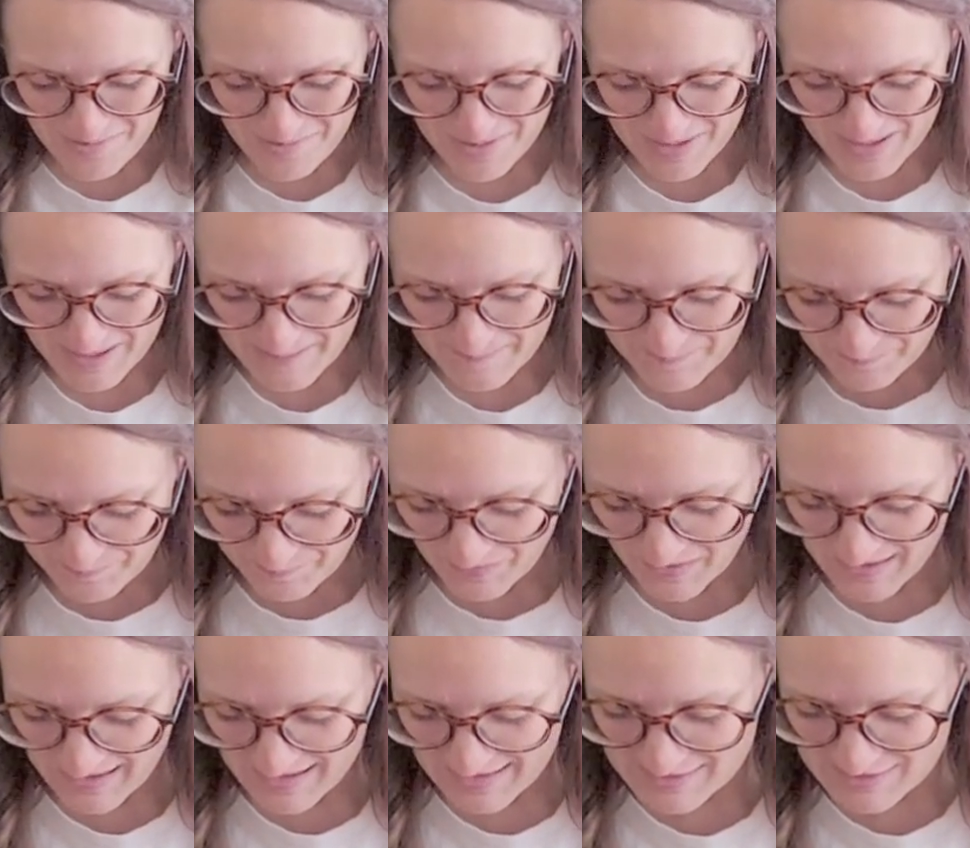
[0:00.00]
but
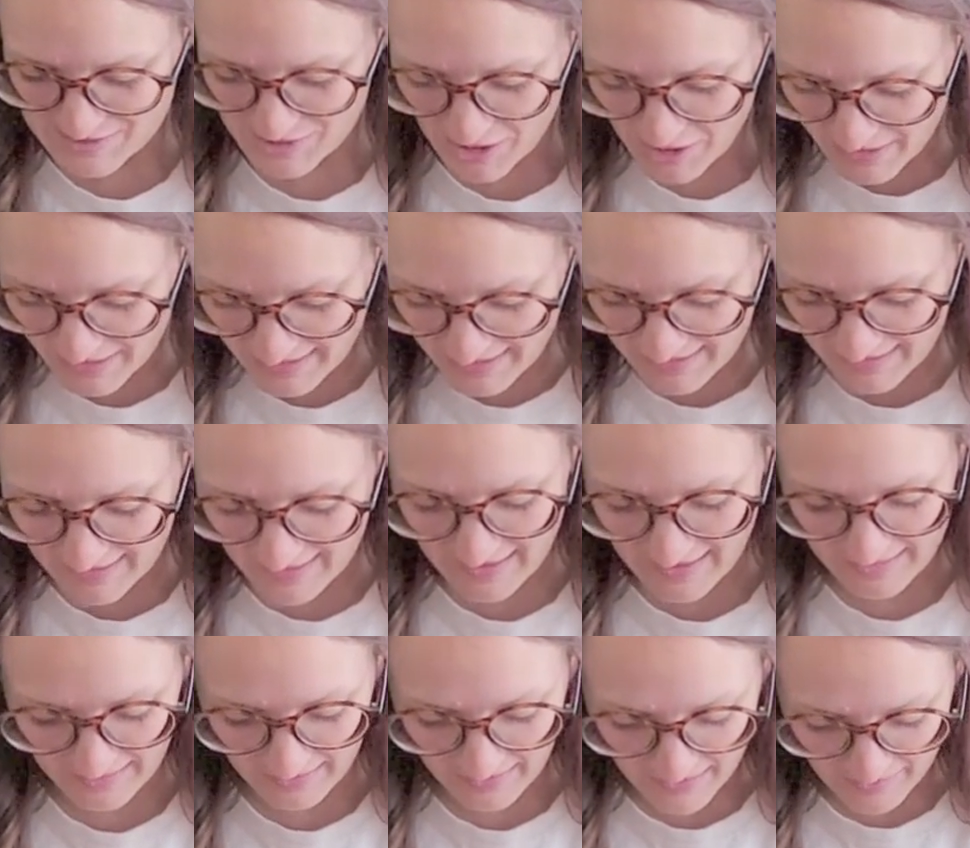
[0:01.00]
I saw it. I
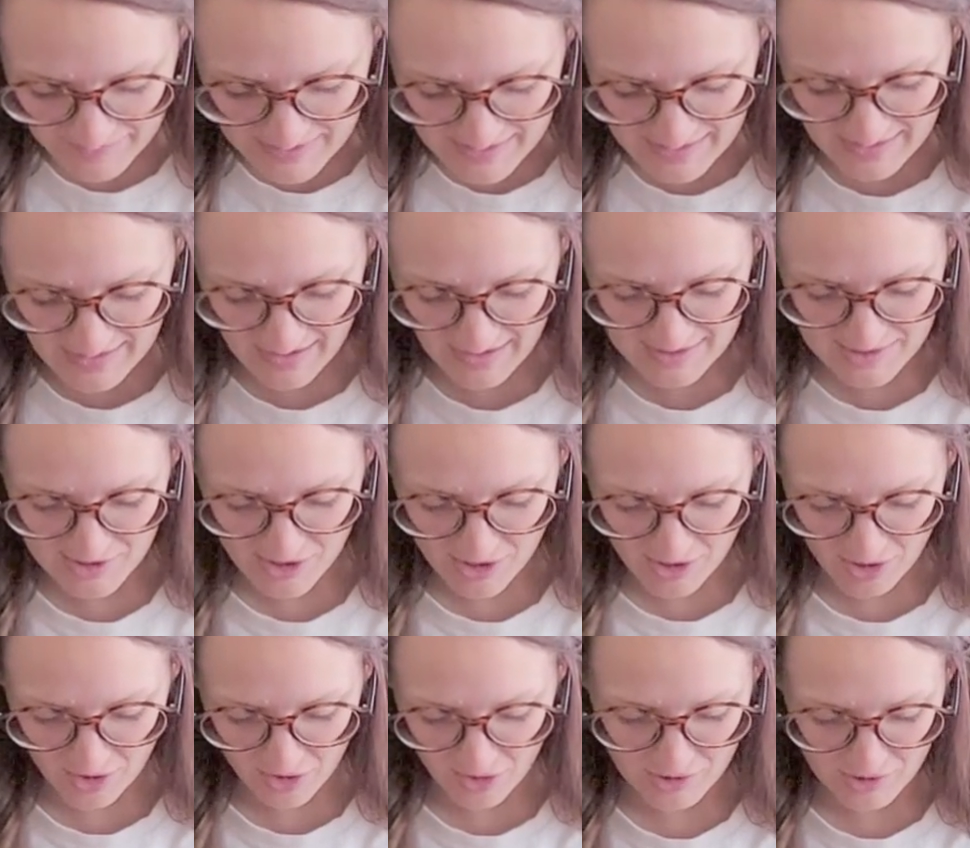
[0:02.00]
loved it. I saw
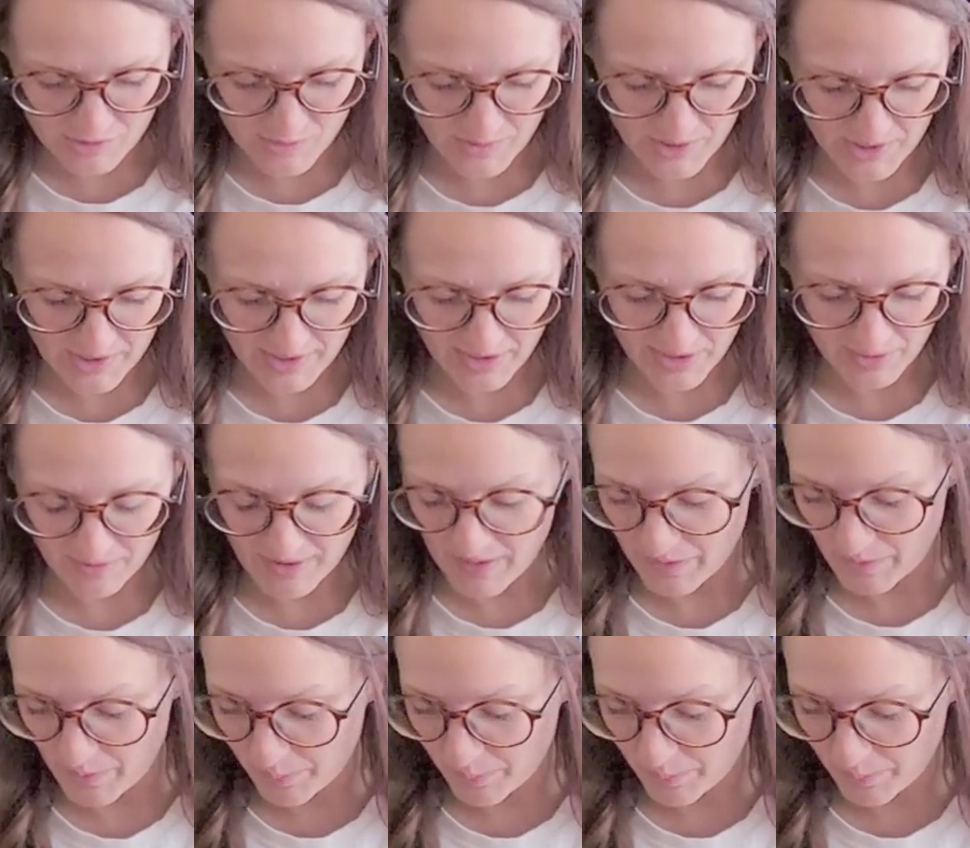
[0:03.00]
girls wearing it around the